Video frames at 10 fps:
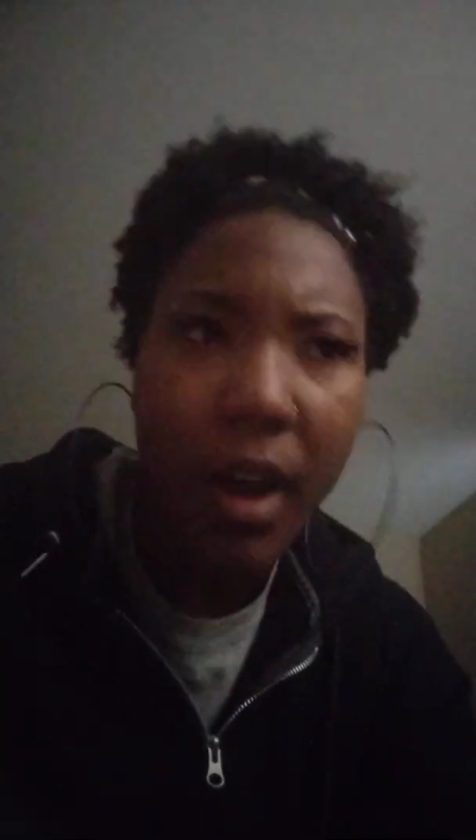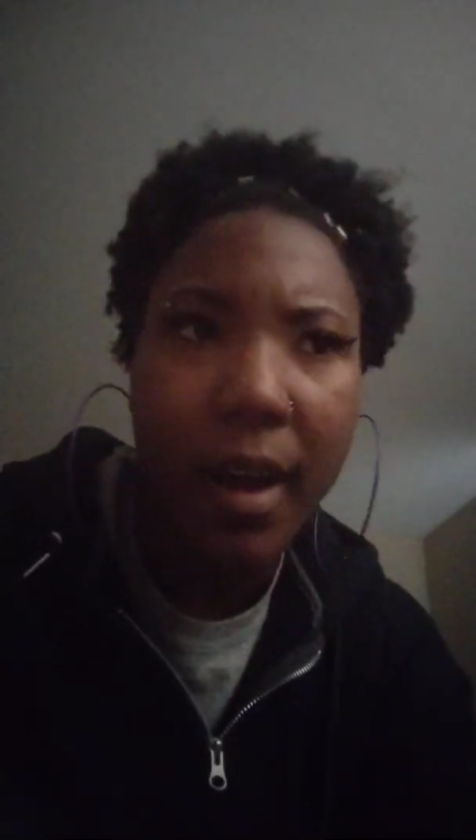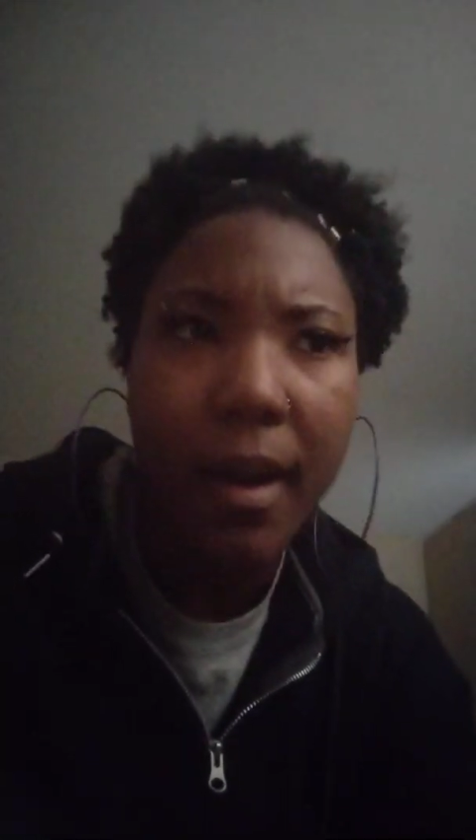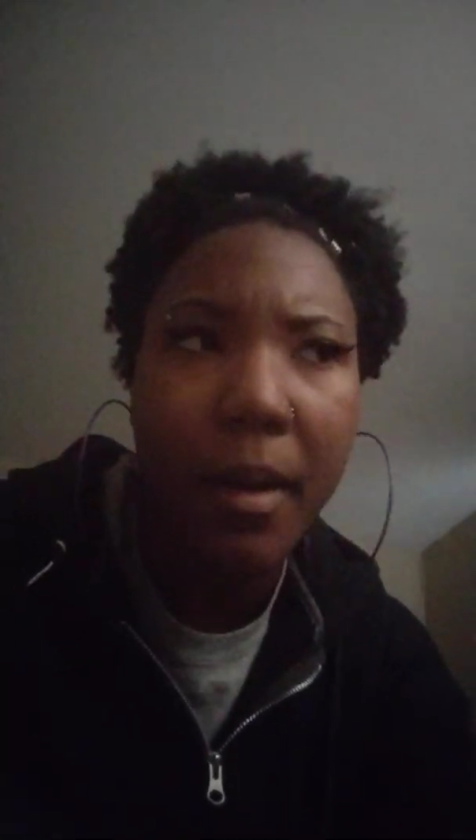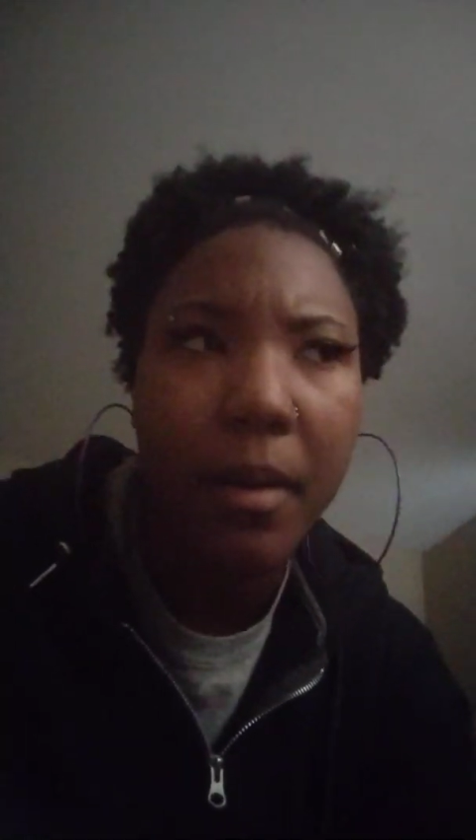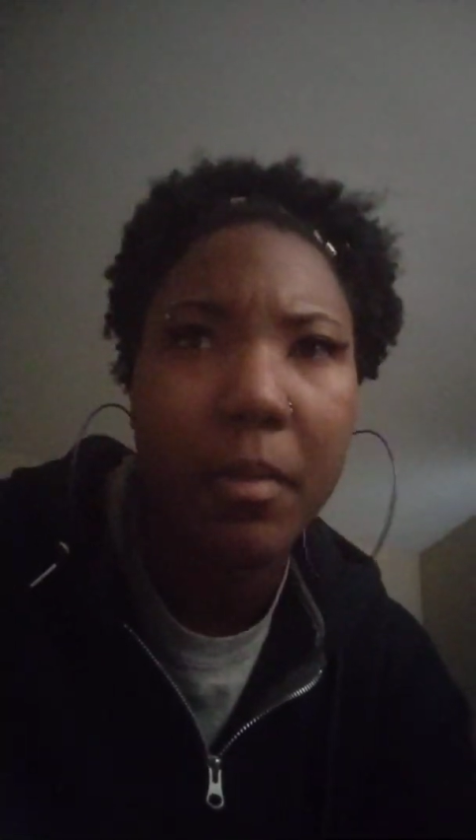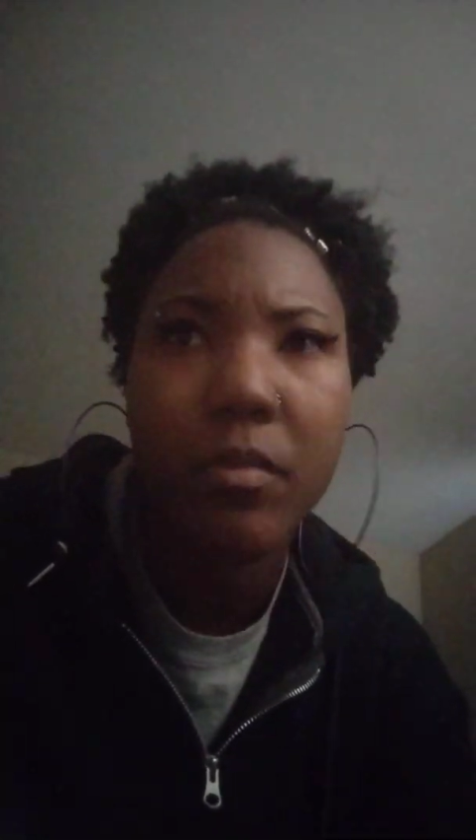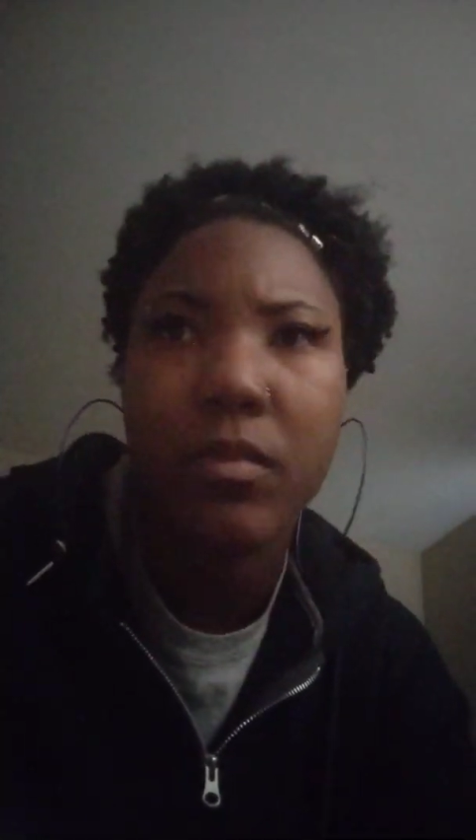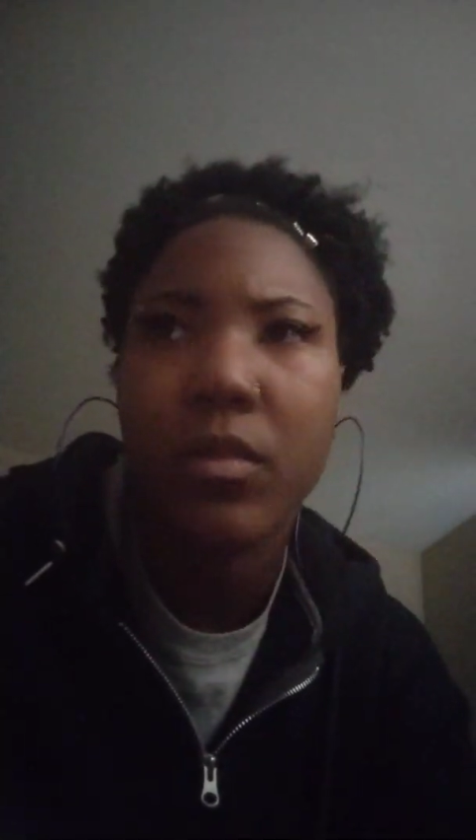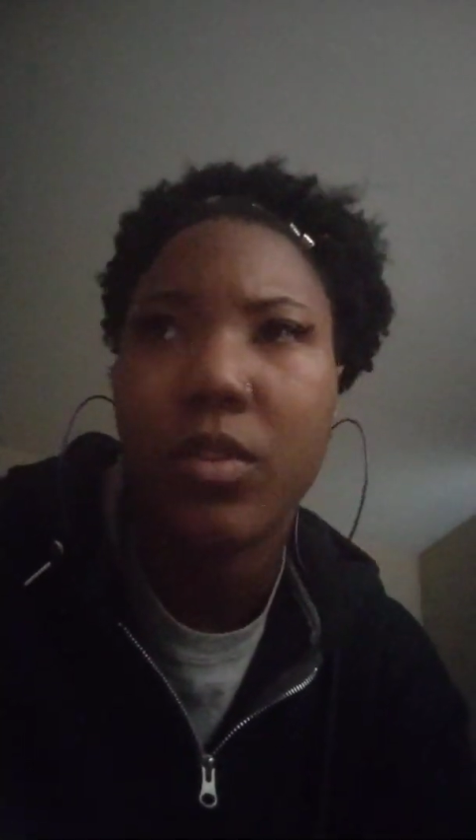
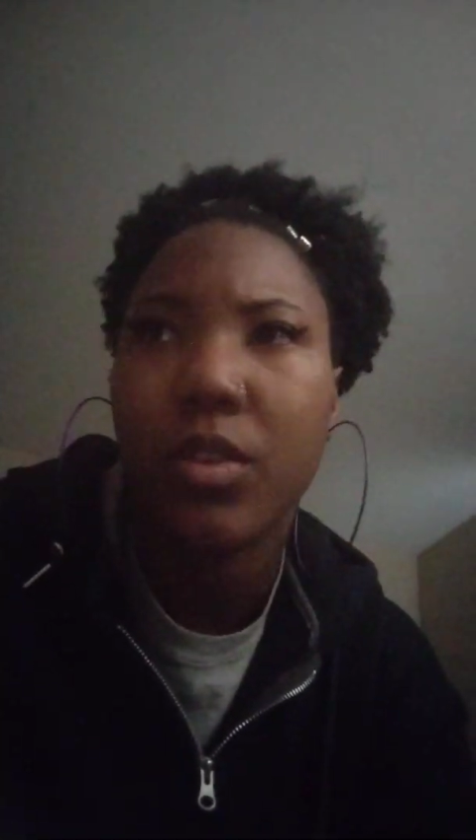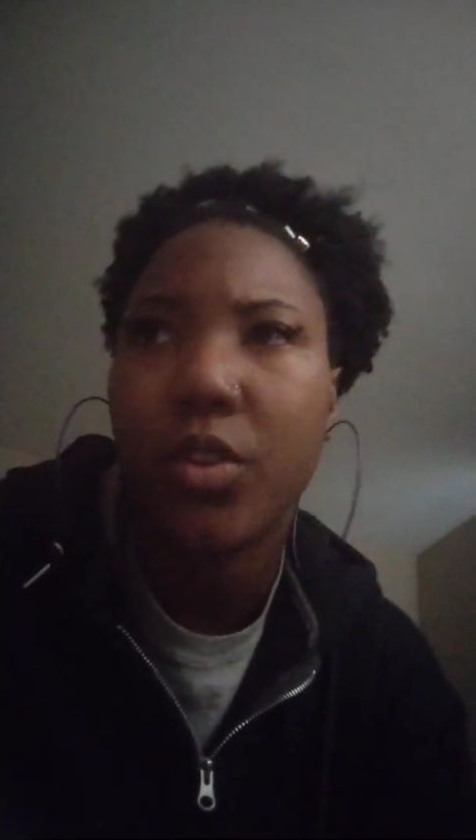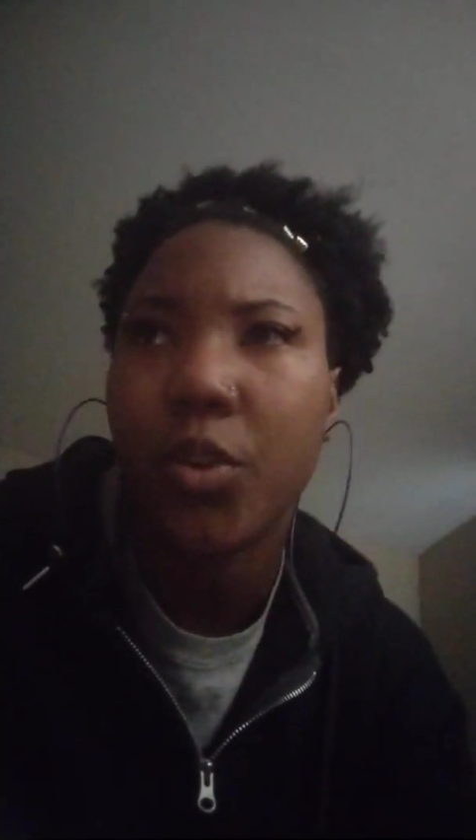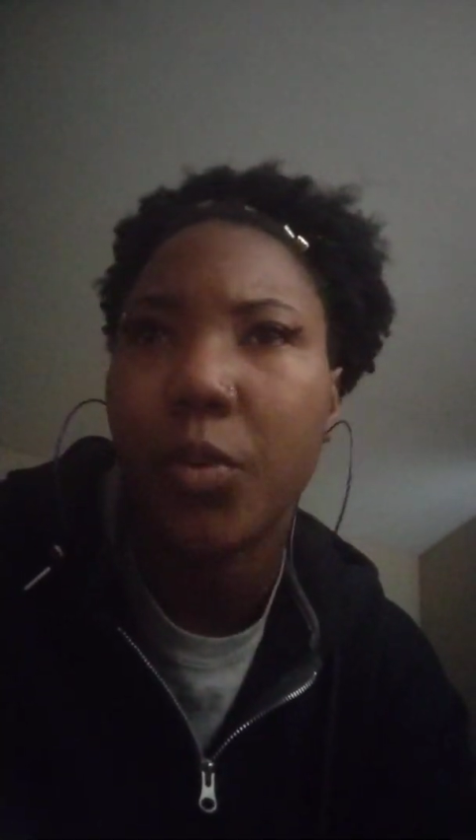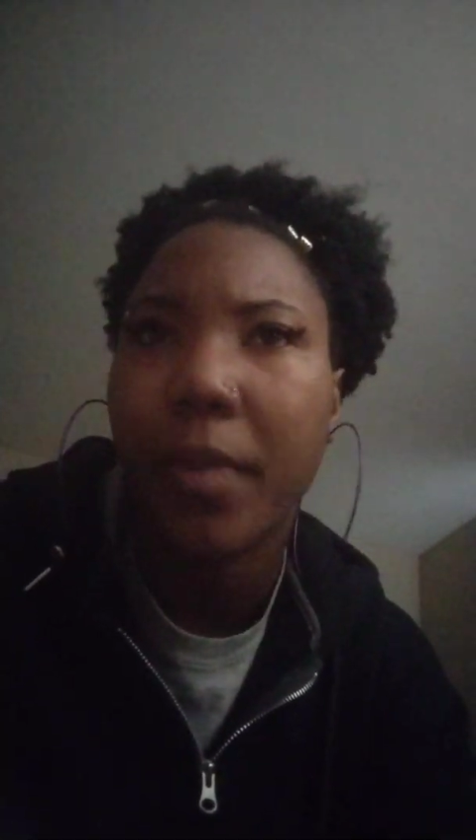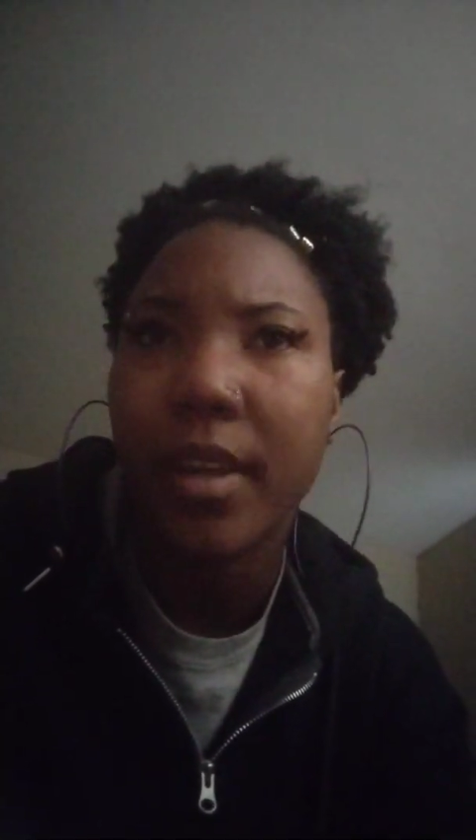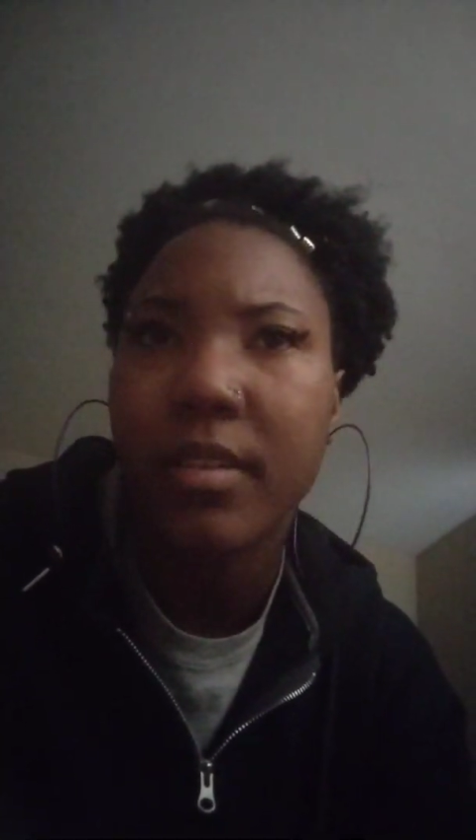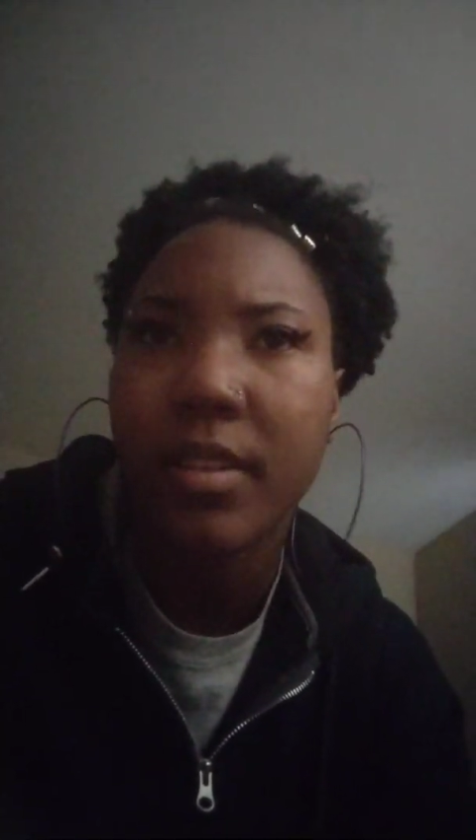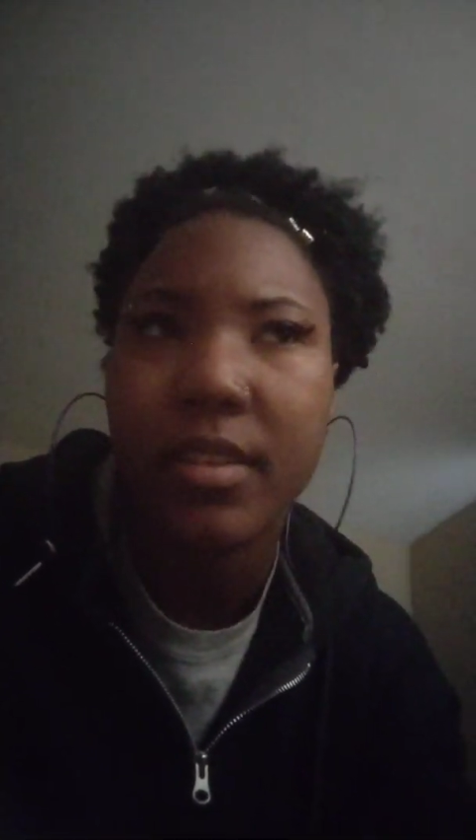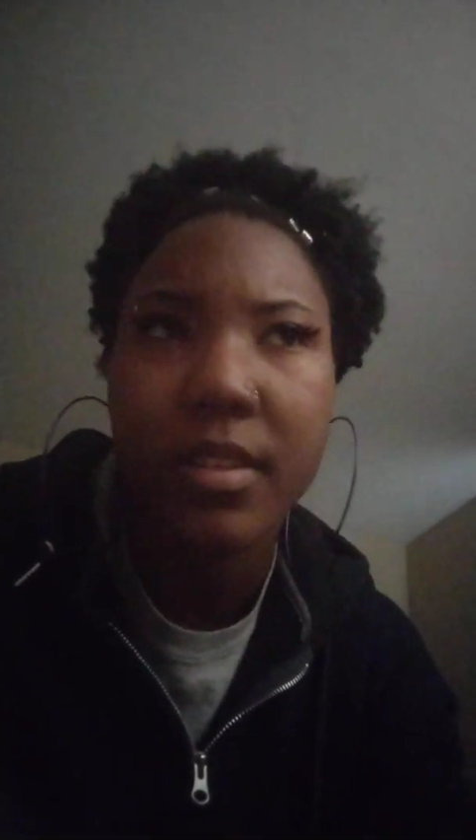Um, you
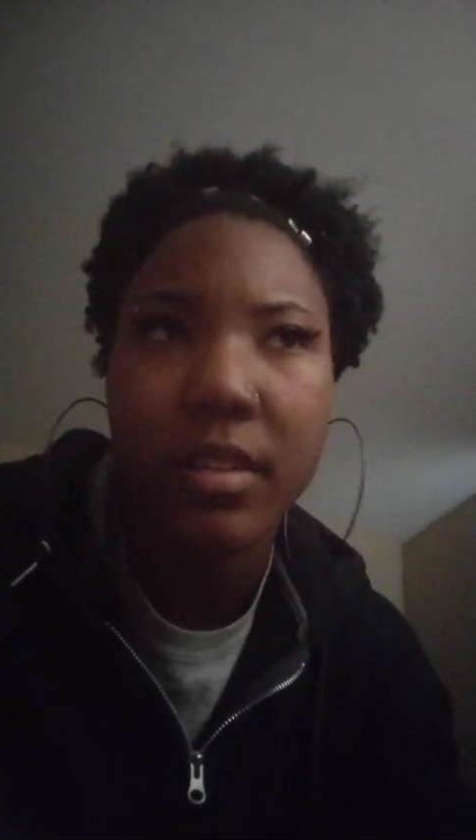basically